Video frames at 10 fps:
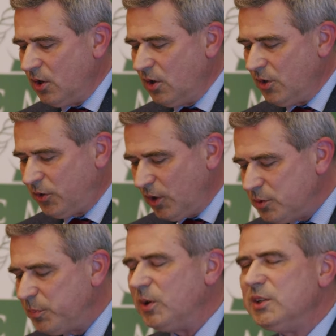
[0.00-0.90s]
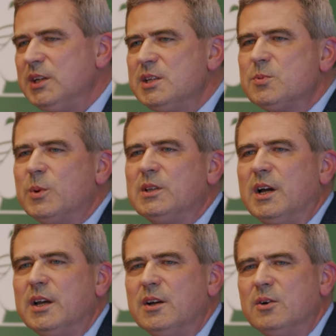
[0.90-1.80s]
A third point is what
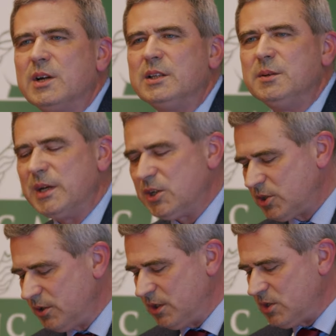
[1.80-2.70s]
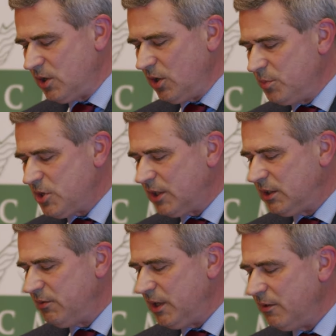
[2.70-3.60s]
I already mentioned, is the
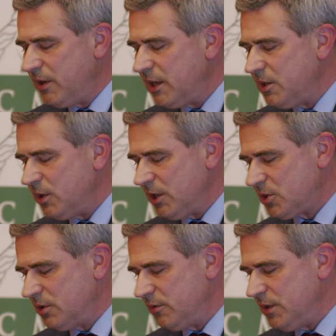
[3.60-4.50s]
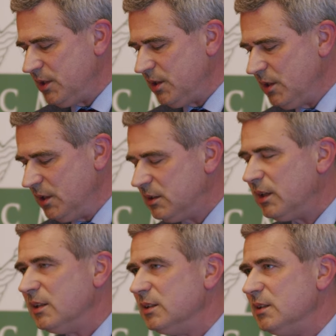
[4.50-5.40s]
objective evaluation of the
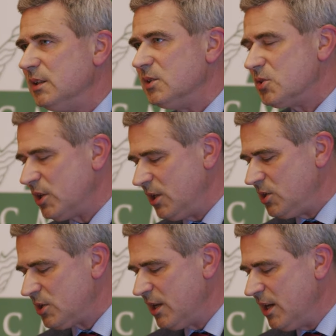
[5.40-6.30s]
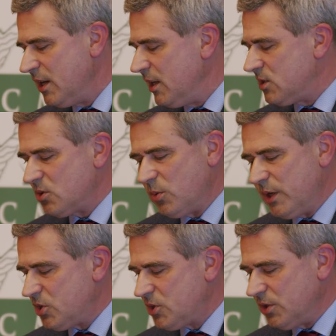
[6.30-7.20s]
intended exchange. It's a
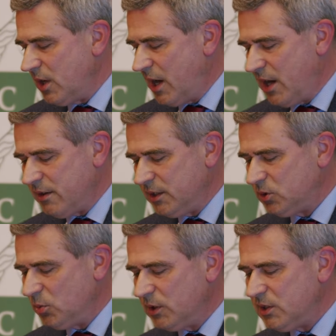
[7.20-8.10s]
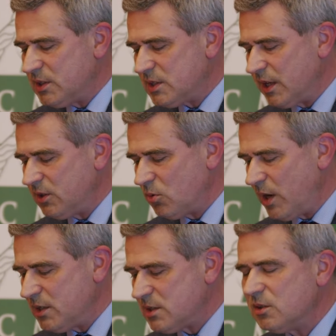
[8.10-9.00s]
question, are and to what extent the
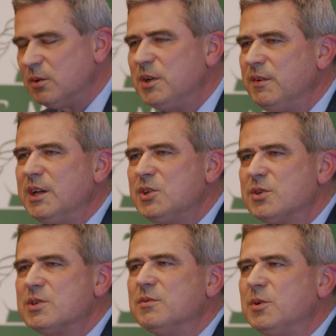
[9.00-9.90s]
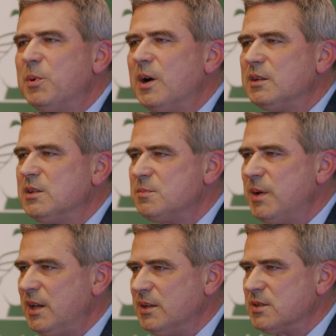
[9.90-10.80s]
rights and obligations of the parties
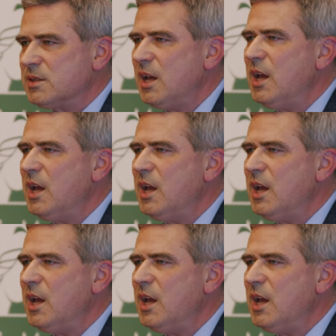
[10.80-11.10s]
balanced.